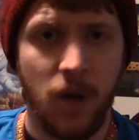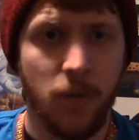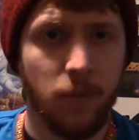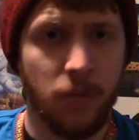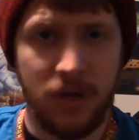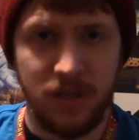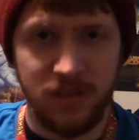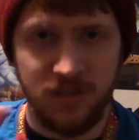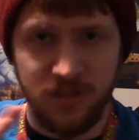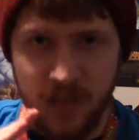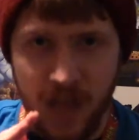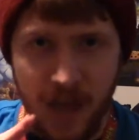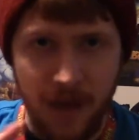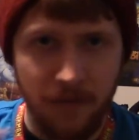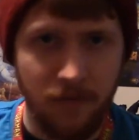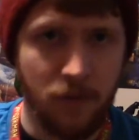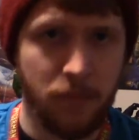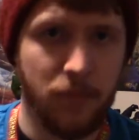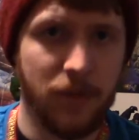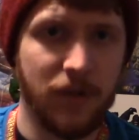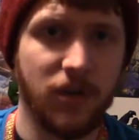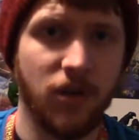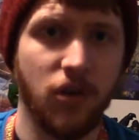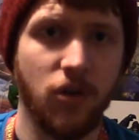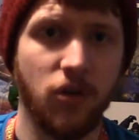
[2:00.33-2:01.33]
but he's never
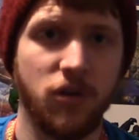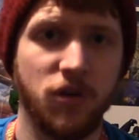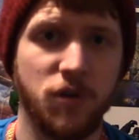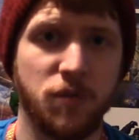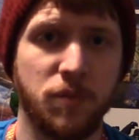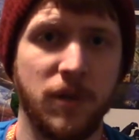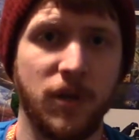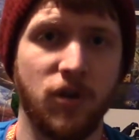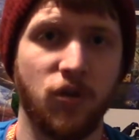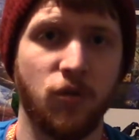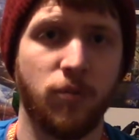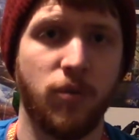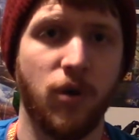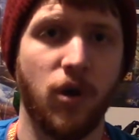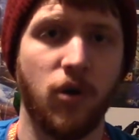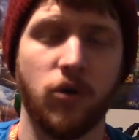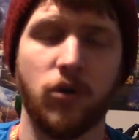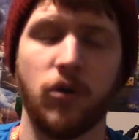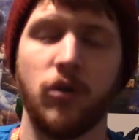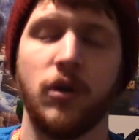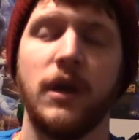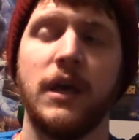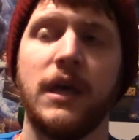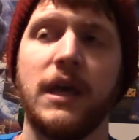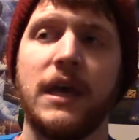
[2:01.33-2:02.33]
been good as Peter
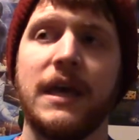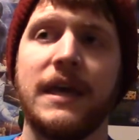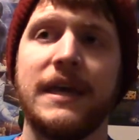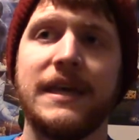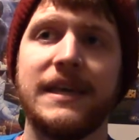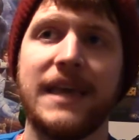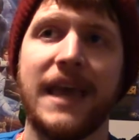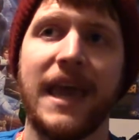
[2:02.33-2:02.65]
Parker. He